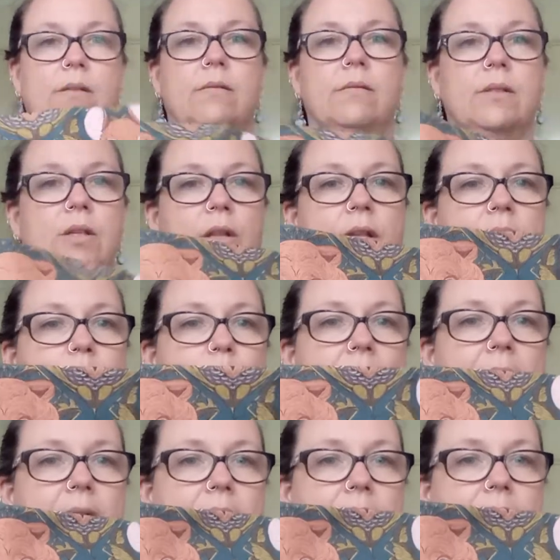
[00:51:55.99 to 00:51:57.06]
So there's
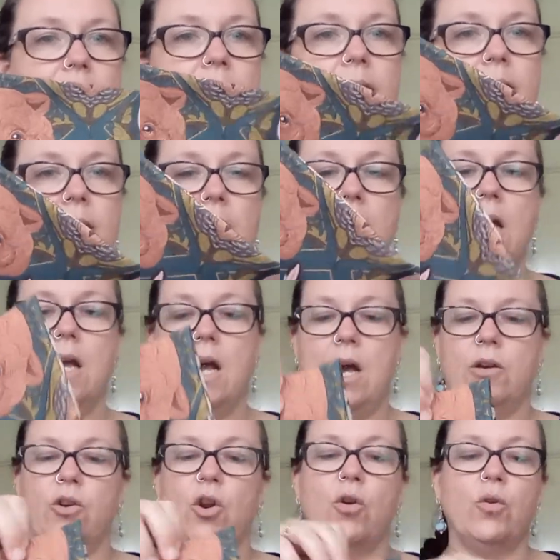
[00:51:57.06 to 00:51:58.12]
bears, and
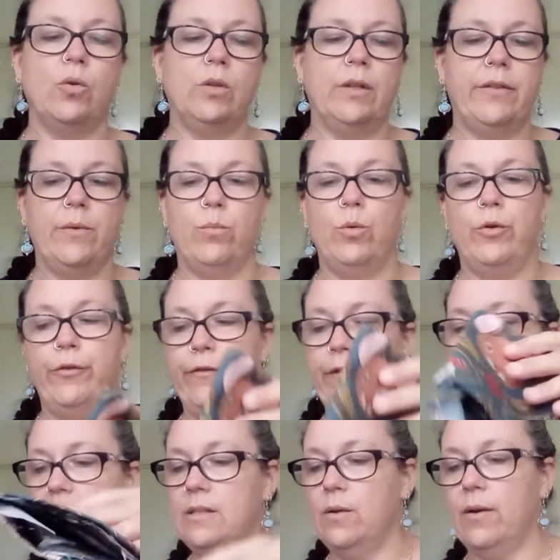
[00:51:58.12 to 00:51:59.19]
not all of them will
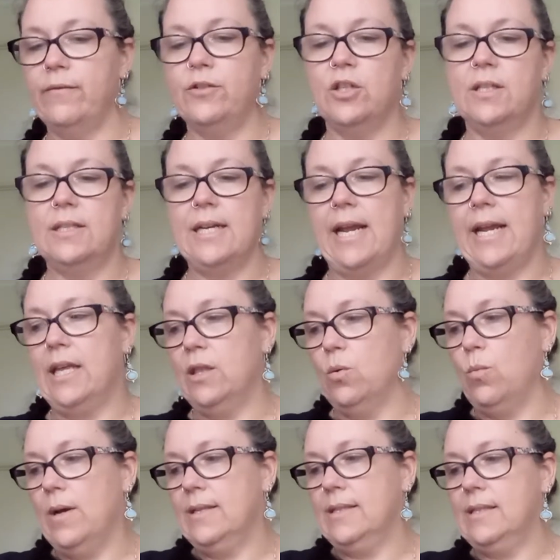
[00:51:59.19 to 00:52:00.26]
fit, so I've just taken the
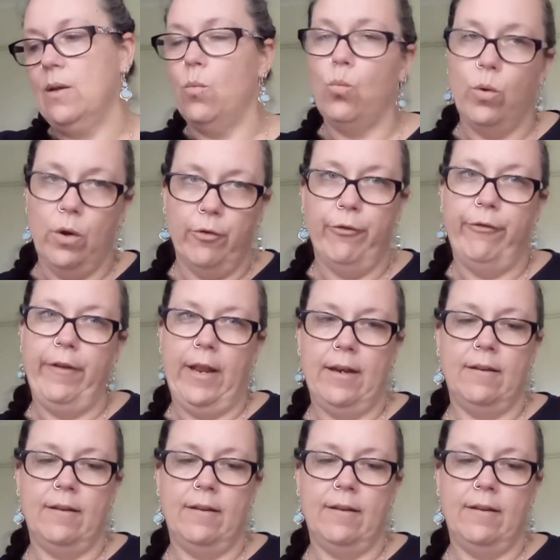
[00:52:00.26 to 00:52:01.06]
ones that will fit